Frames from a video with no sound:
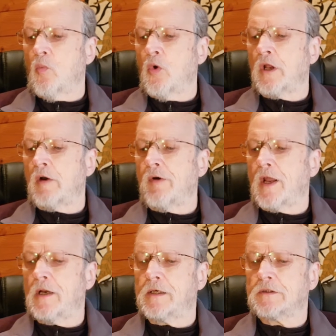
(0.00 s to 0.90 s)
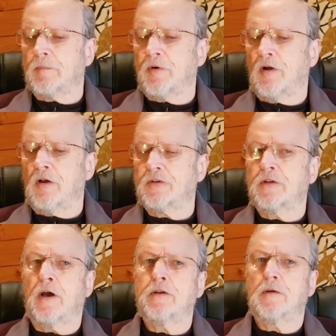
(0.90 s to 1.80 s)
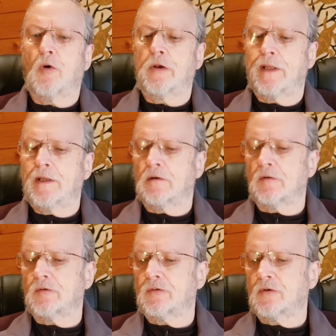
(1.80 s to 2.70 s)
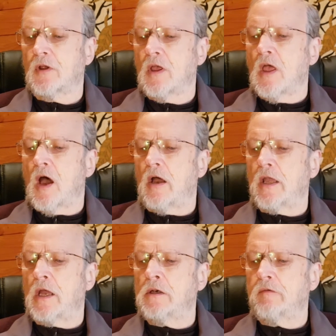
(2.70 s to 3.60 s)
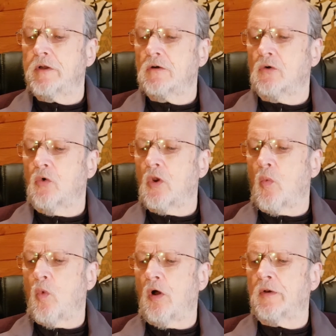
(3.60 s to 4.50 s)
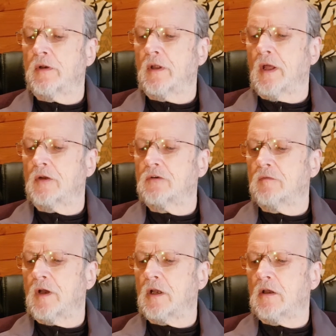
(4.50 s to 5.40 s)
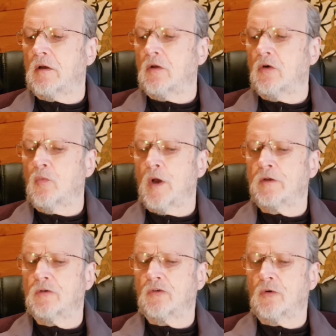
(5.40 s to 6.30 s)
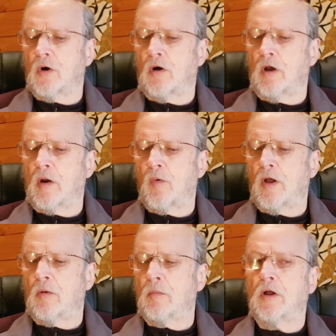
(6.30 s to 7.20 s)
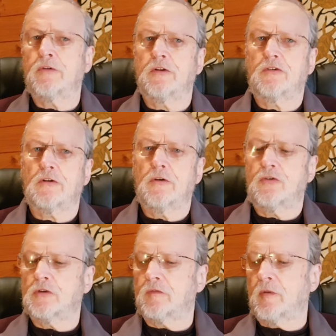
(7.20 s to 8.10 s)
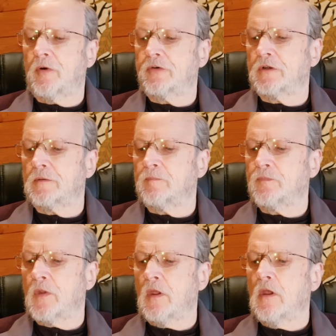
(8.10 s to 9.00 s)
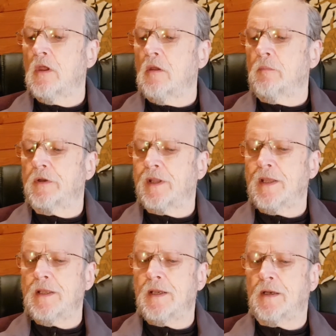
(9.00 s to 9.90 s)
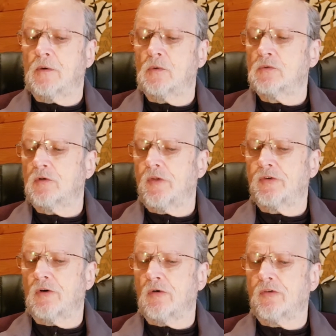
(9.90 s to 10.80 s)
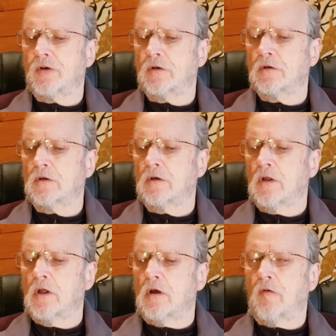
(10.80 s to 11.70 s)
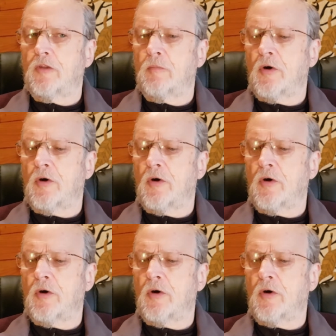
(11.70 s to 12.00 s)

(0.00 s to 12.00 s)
When I recollect the past 91 eons, I only recall one Ajivaka who went to a higher realm on dissolution of the body, but he held the doctrine of the